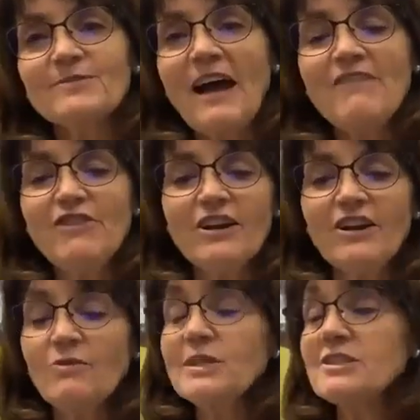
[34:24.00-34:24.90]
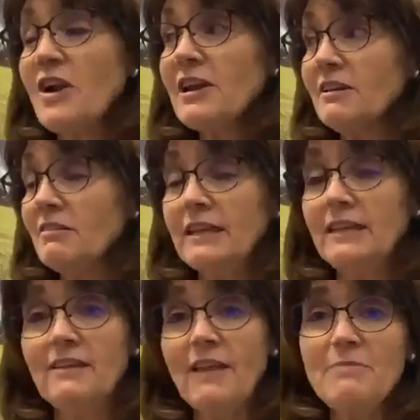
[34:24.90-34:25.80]
I figure we started a
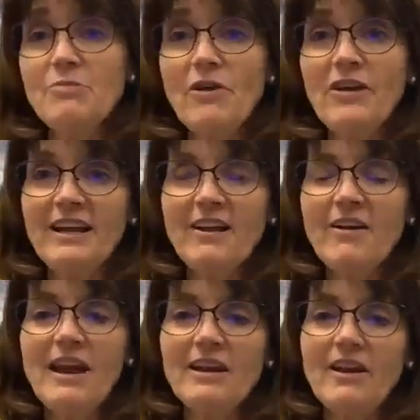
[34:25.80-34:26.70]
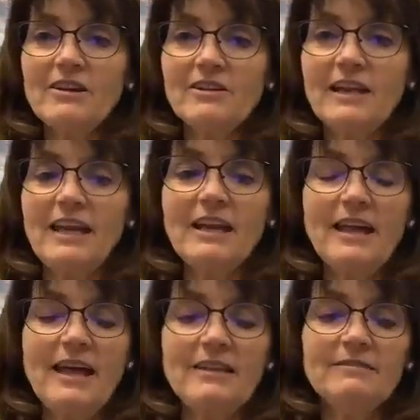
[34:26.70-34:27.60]
lending library here in our clinic,
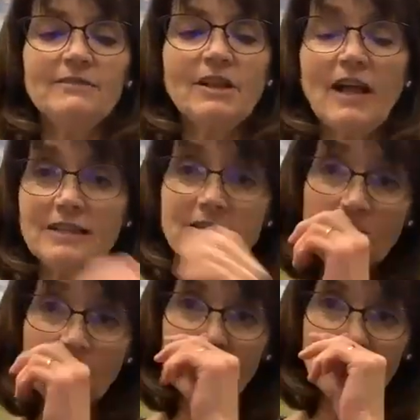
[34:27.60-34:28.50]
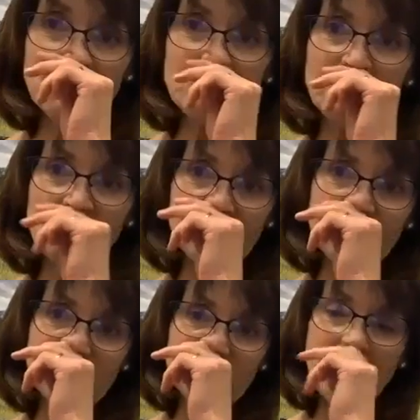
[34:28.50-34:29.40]
and clients are welcome to
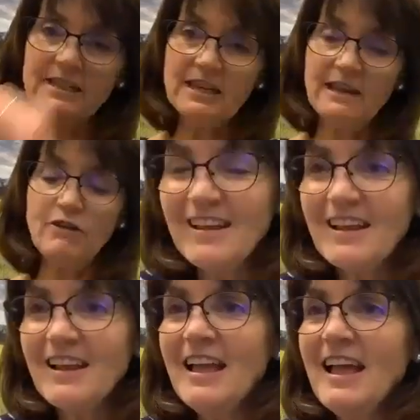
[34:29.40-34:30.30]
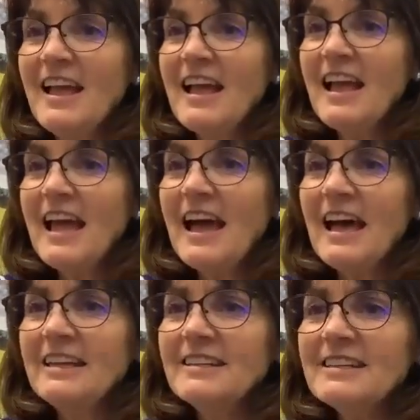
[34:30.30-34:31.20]
select any.
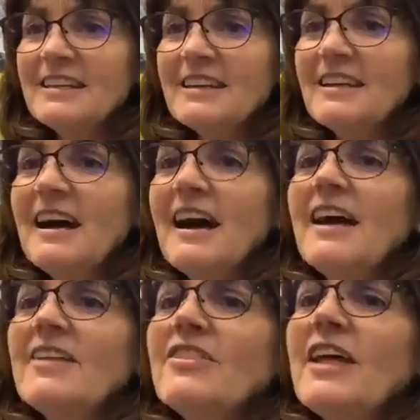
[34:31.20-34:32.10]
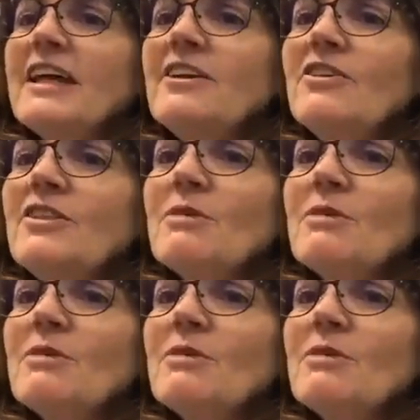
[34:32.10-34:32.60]
And thank you.